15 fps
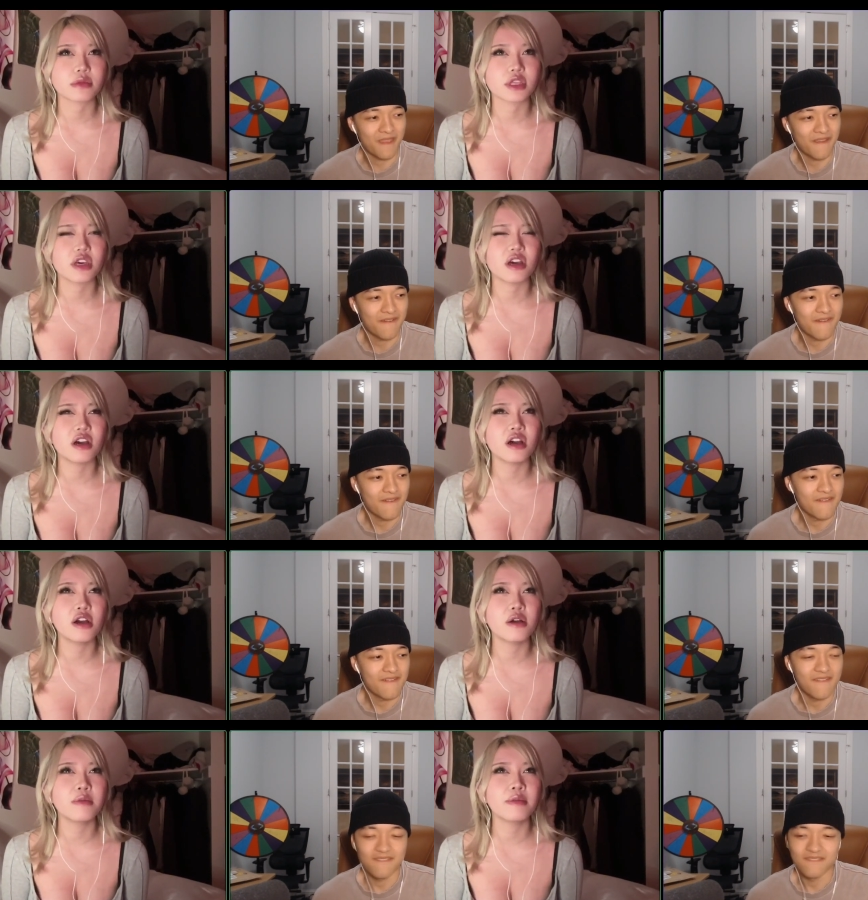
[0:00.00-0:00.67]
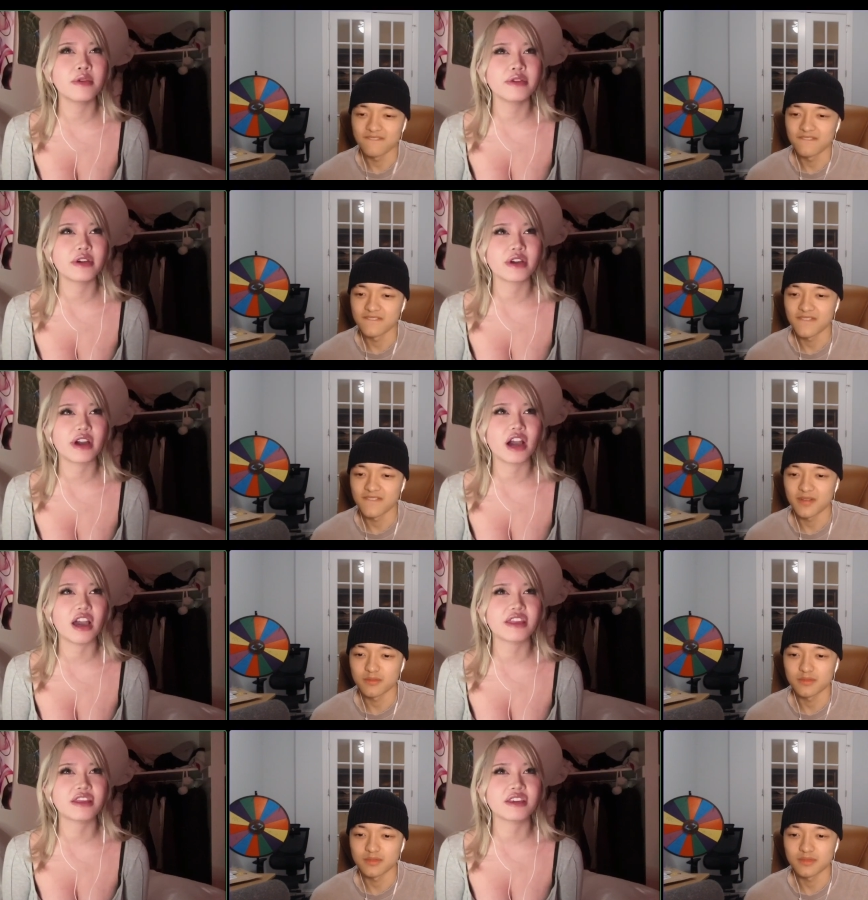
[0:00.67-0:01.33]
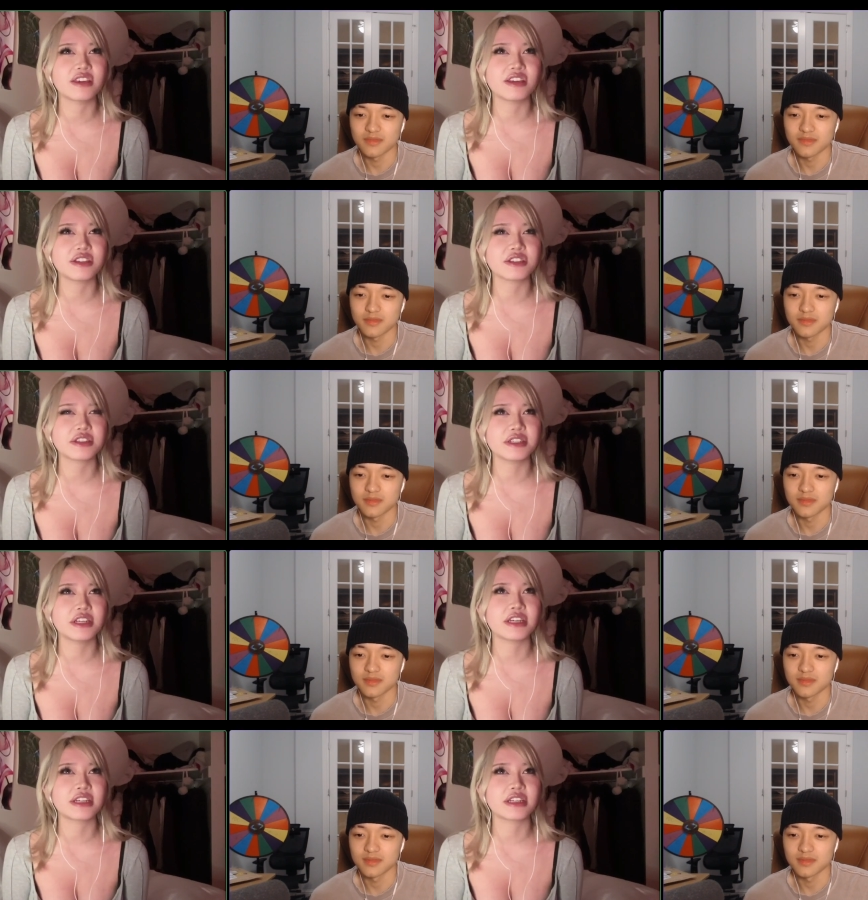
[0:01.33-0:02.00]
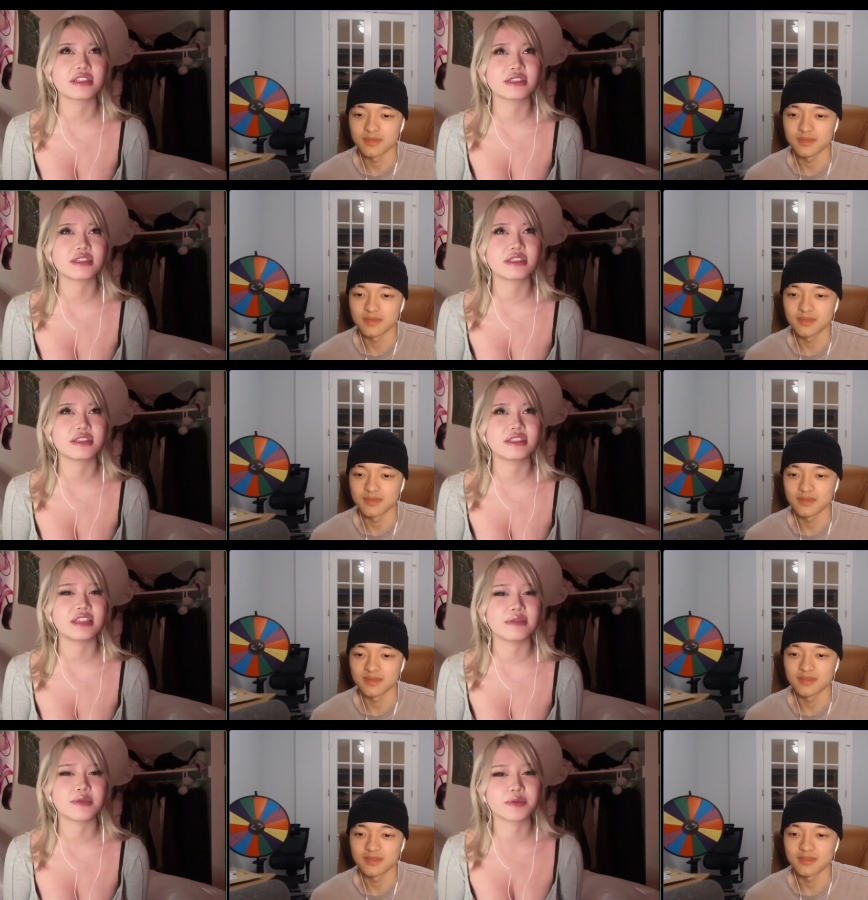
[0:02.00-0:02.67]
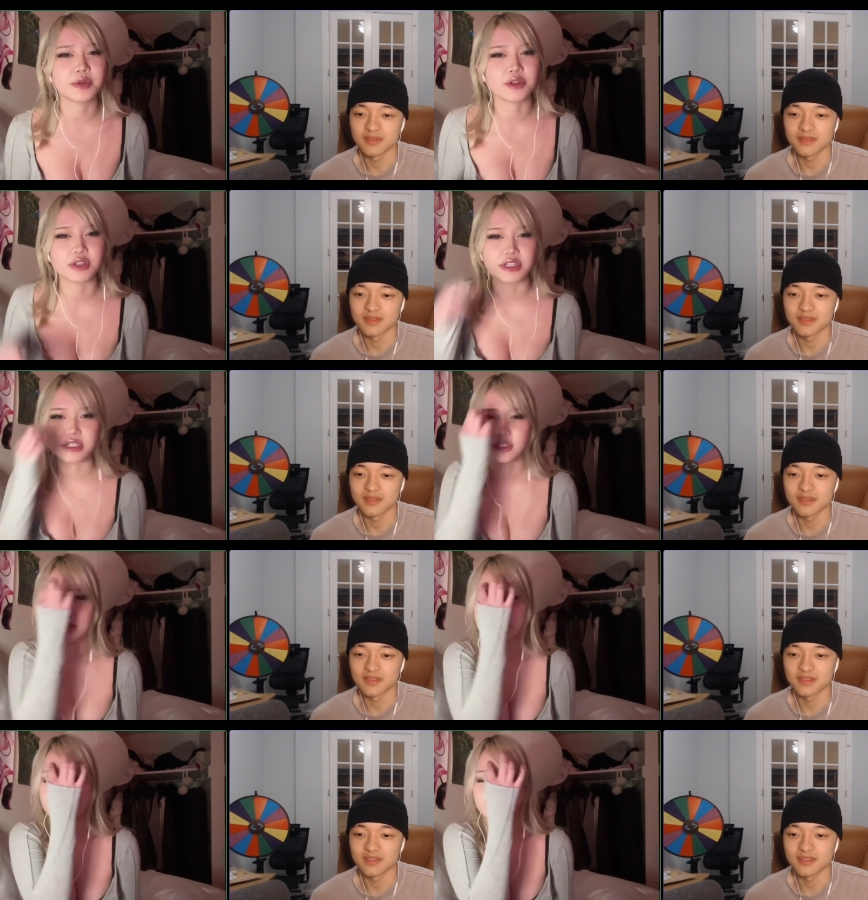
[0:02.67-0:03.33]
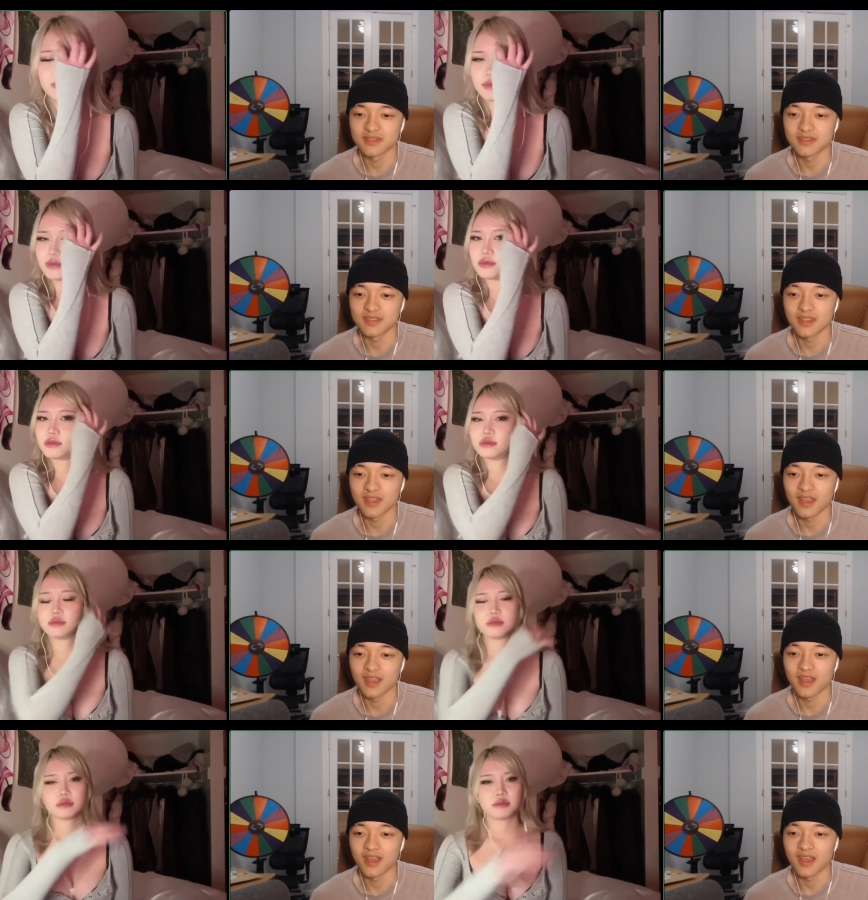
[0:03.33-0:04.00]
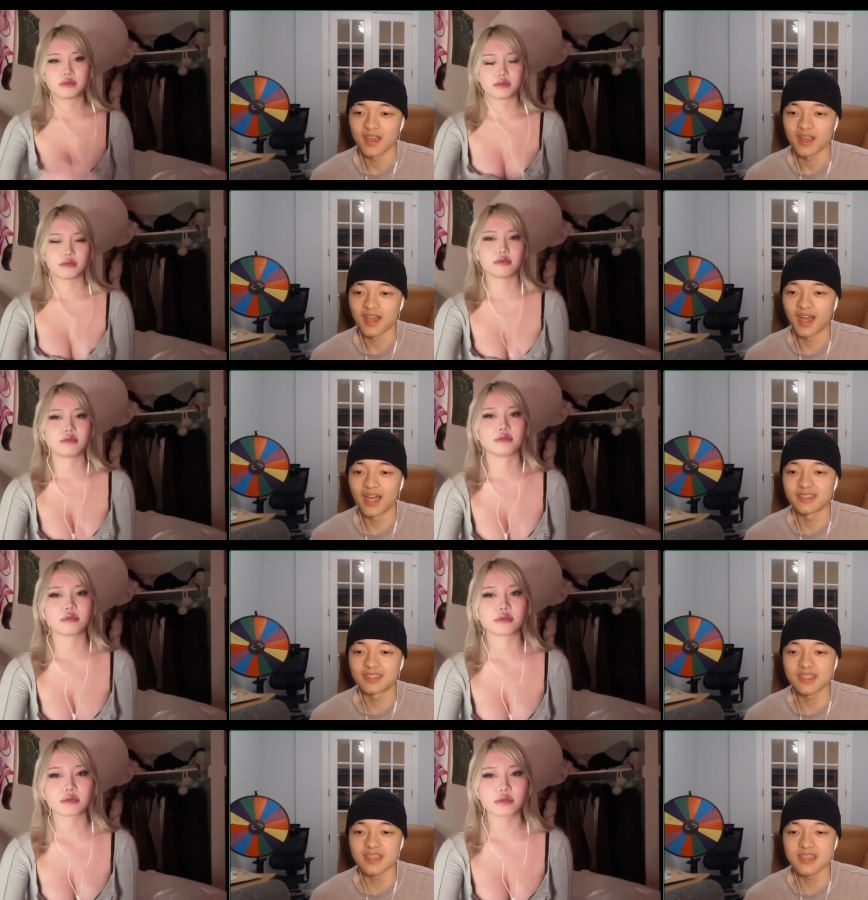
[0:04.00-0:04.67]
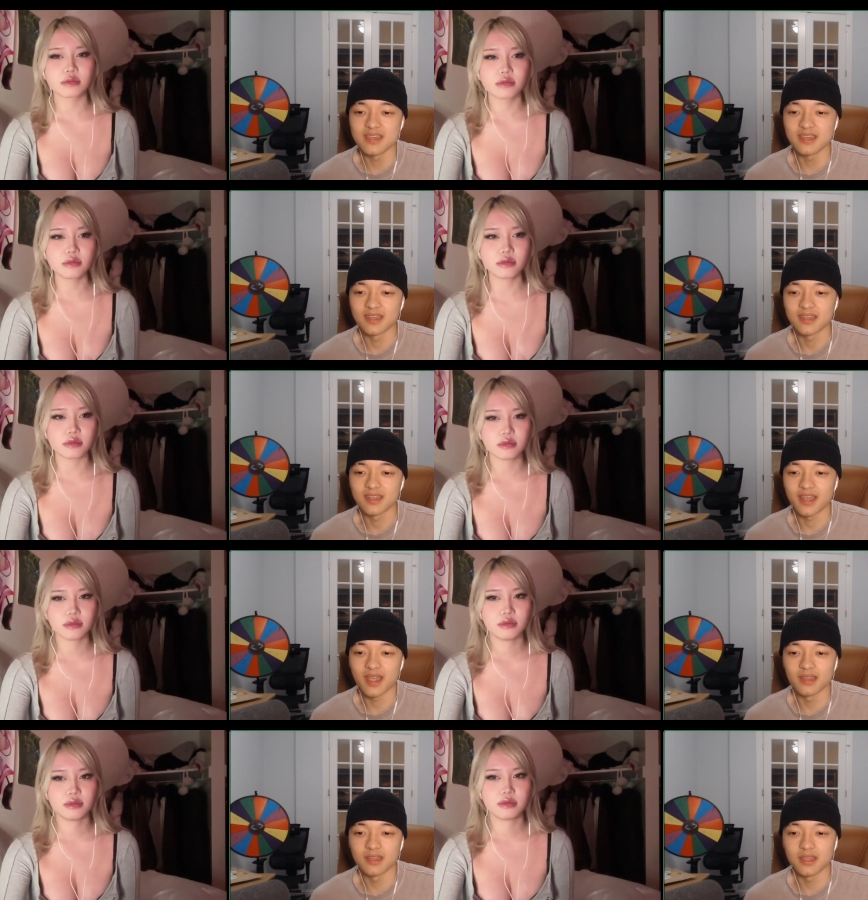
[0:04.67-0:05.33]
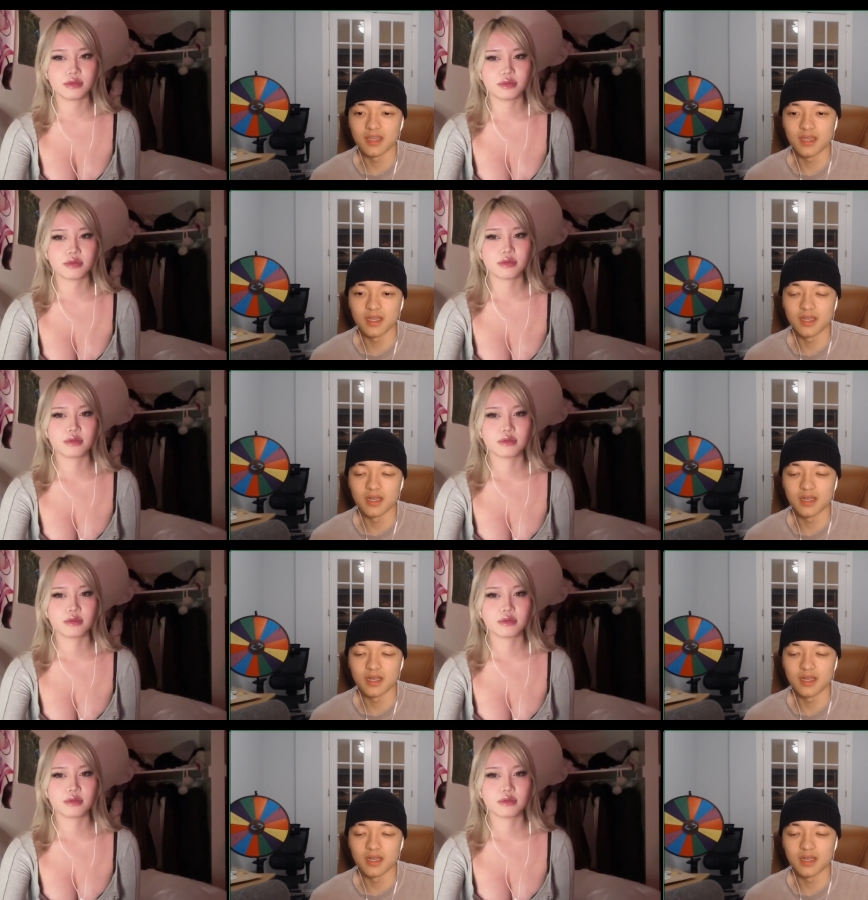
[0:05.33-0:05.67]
Speaker 1: Um, I think he just like D M'd me on Instagram.
Speaker 2: I see. And then,